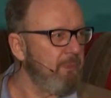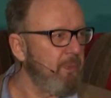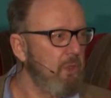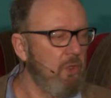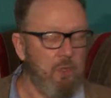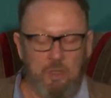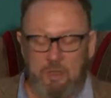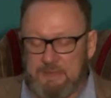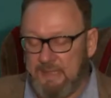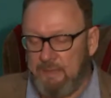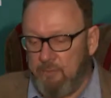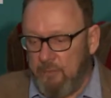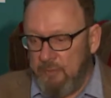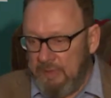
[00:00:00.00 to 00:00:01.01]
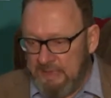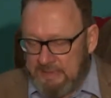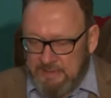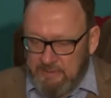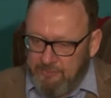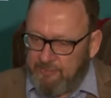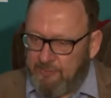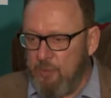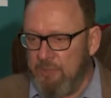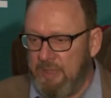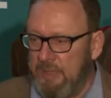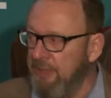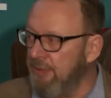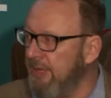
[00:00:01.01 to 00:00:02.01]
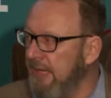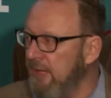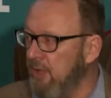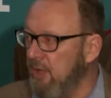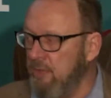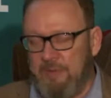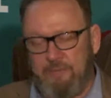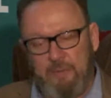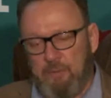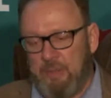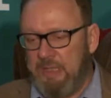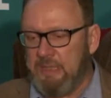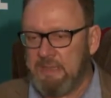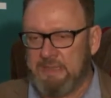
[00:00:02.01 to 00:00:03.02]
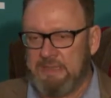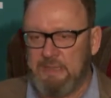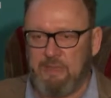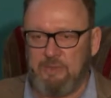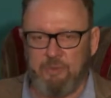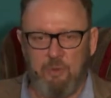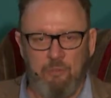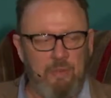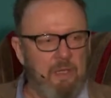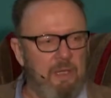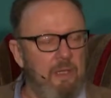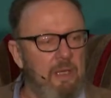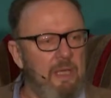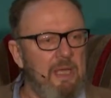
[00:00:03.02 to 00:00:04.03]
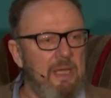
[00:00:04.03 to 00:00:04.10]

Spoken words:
You can't say, here's a 4 million rand home, everybody can see it's 4 million,